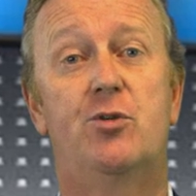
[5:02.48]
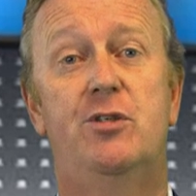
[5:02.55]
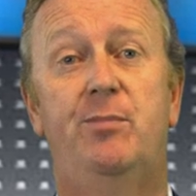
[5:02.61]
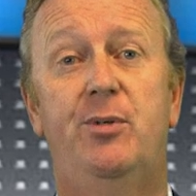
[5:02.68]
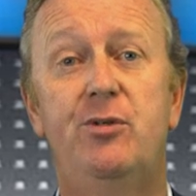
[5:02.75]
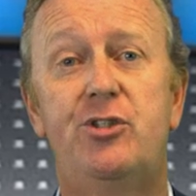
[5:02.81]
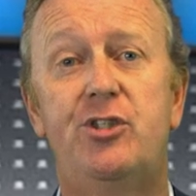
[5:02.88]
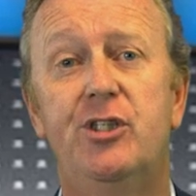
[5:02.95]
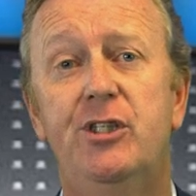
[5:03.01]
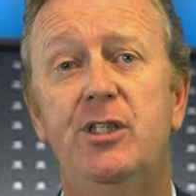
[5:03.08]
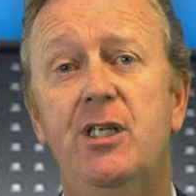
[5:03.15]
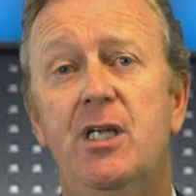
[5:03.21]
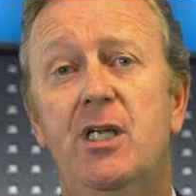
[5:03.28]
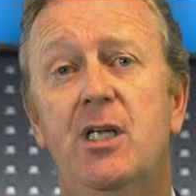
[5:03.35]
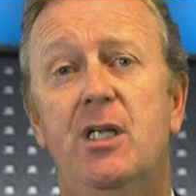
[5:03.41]

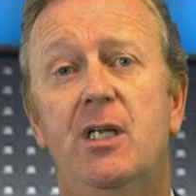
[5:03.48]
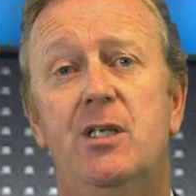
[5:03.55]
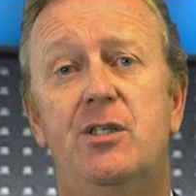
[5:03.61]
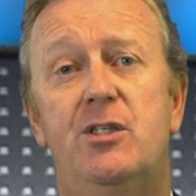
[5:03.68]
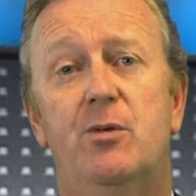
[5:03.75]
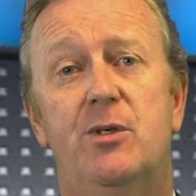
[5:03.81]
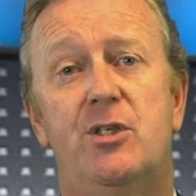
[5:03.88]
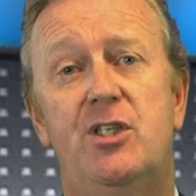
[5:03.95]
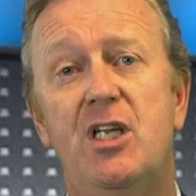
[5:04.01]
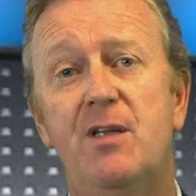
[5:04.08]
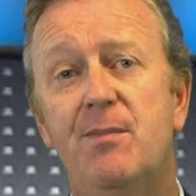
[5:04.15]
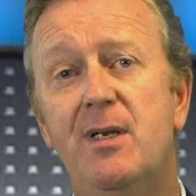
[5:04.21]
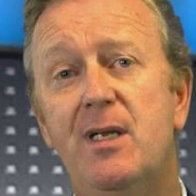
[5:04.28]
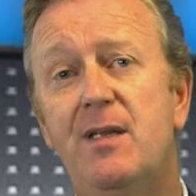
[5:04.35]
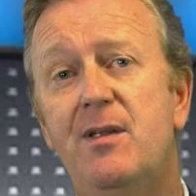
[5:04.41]
contribution to
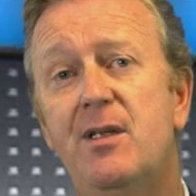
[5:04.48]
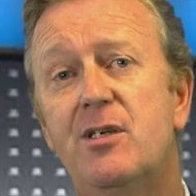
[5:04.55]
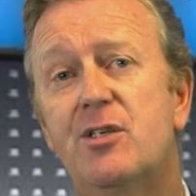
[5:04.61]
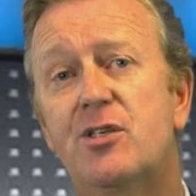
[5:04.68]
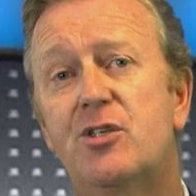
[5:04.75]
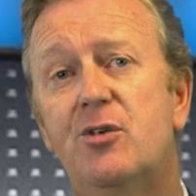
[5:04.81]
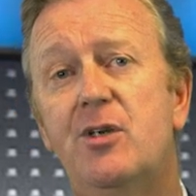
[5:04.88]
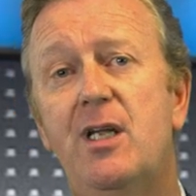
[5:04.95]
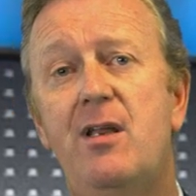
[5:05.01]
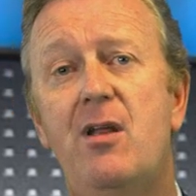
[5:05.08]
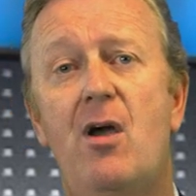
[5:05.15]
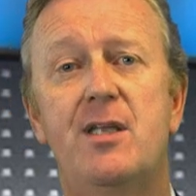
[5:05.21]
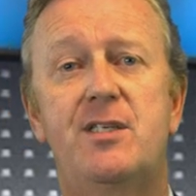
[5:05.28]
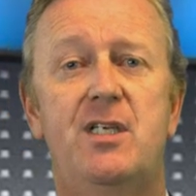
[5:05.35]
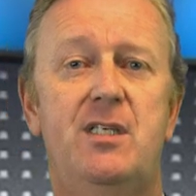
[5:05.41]
achievement in the industry
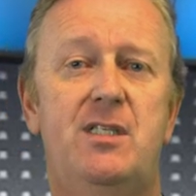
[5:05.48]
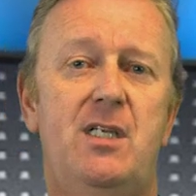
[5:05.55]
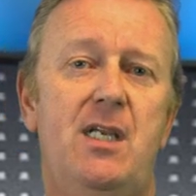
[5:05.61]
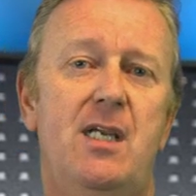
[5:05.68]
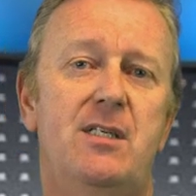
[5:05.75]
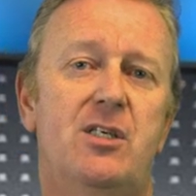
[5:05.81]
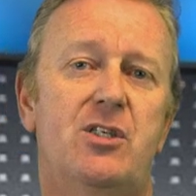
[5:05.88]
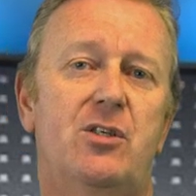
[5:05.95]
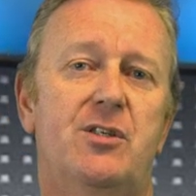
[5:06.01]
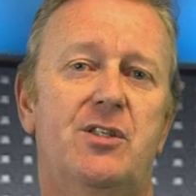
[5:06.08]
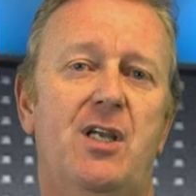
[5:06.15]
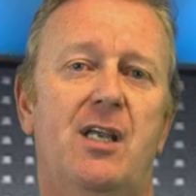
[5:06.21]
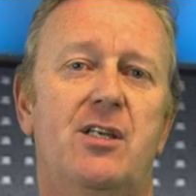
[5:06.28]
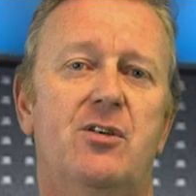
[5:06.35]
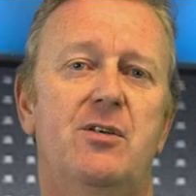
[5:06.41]
in the ICT and
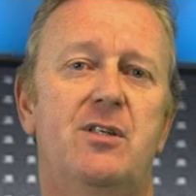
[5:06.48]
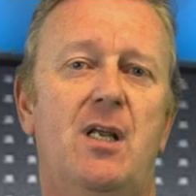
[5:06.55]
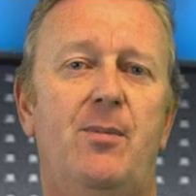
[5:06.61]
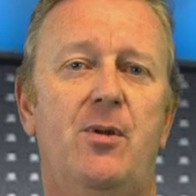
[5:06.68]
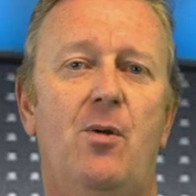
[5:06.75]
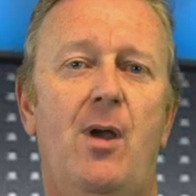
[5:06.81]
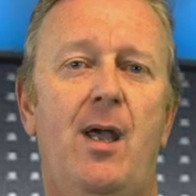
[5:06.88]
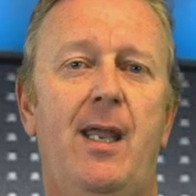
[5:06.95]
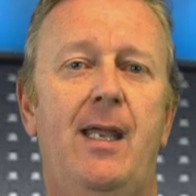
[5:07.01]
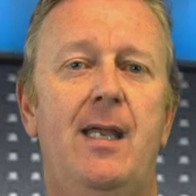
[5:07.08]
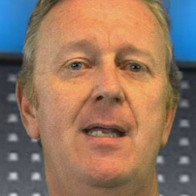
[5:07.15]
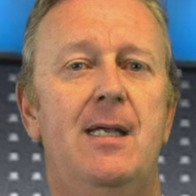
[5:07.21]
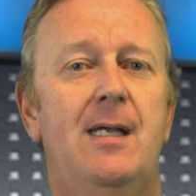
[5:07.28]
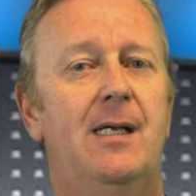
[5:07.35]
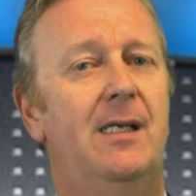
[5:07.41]
digital sector in WA,
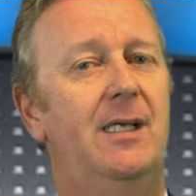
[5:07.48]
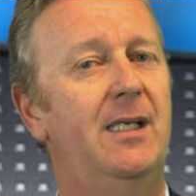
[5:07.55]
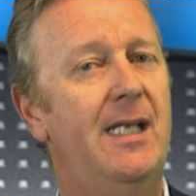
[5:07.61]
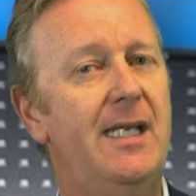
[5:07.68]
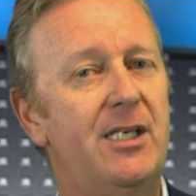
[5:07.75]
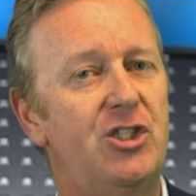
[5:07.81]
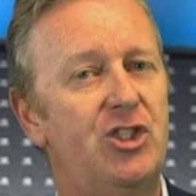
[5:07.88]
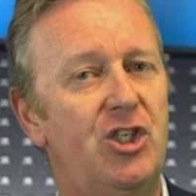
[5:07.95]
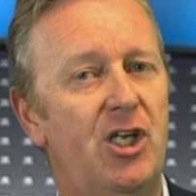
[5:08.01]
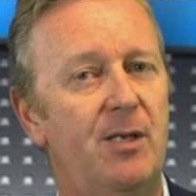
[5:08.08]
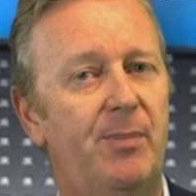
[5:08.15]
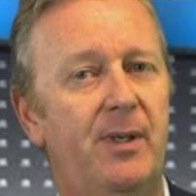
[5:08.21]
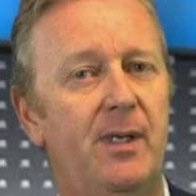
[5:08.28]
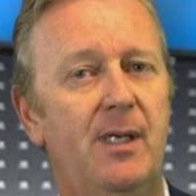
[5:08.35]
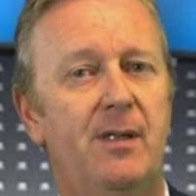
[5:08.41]

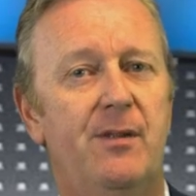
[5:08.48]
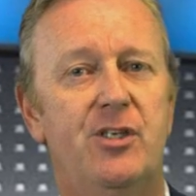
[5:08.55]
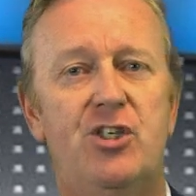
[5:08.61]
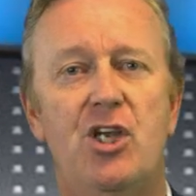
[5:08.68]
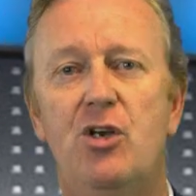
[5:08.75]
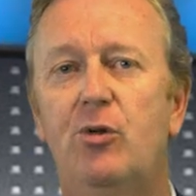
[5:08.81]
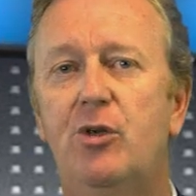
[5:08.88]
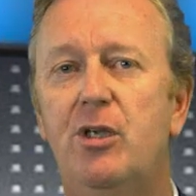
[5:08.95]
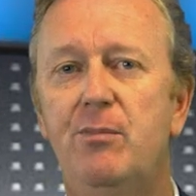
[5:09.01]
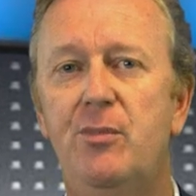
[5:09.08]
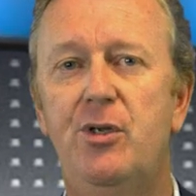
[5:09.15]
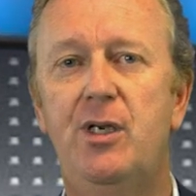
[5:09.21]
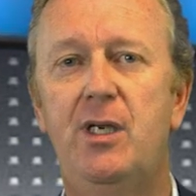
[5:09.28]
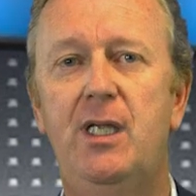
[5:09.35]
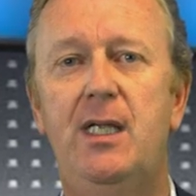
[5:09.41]
leadership, the general
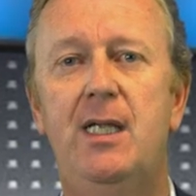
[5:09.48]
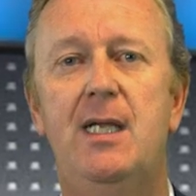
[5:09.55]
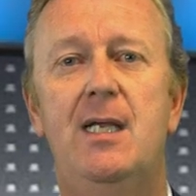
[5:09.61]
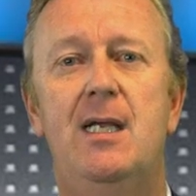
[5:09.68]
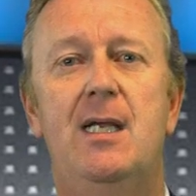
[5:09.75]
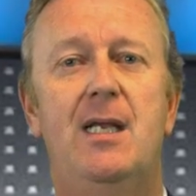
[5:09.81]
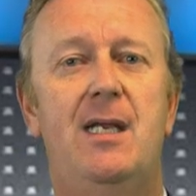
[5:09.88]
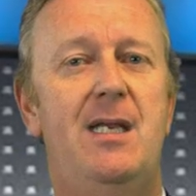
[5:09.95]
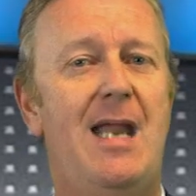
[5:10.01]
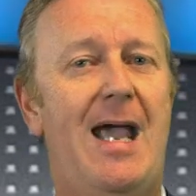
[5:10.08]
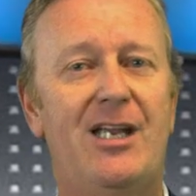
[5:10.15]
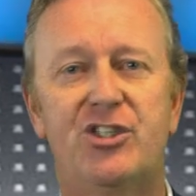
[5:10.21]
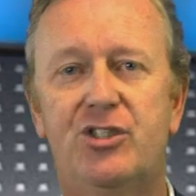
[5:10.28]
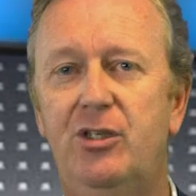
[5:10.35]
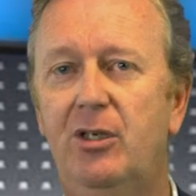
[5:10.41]
community,
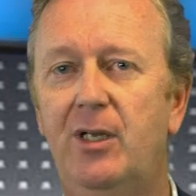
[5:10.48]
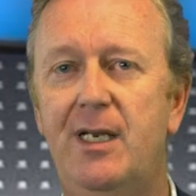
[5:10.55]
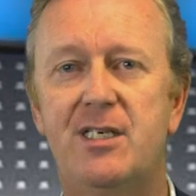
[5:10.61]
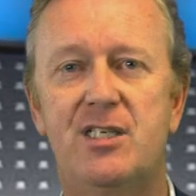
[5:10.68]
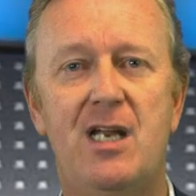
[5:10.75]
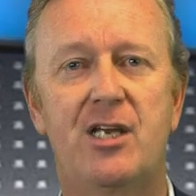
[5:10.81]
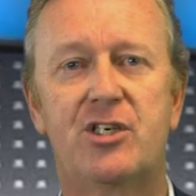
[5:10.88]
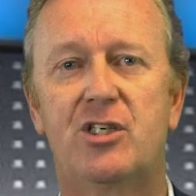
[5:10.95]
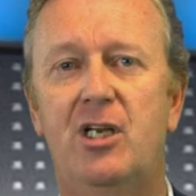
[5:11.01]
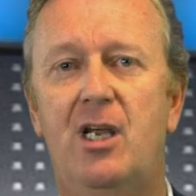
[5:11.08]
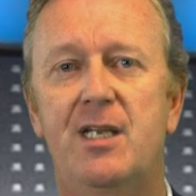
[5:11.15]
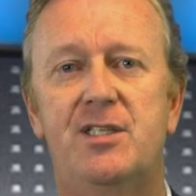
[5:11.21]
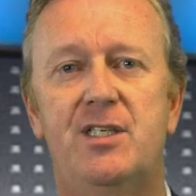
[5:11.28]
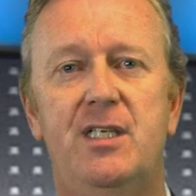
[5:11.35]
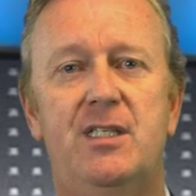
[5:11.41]
national and
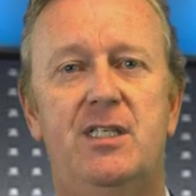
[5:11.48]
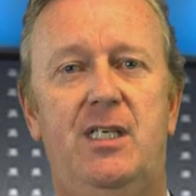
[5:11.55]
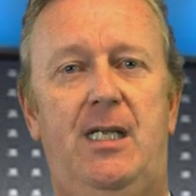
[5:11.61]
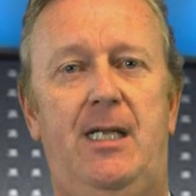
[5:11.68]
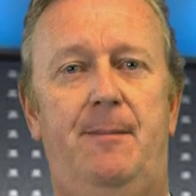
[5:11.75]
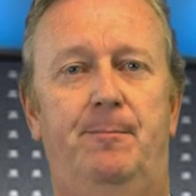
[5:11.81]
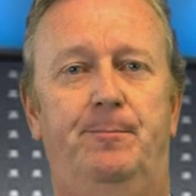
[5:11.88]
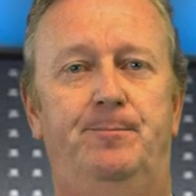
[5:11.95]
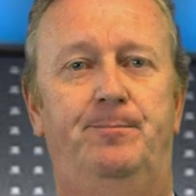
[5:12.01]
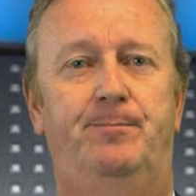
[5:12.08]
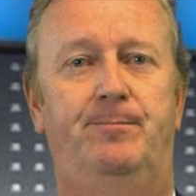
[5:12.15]
international ICT.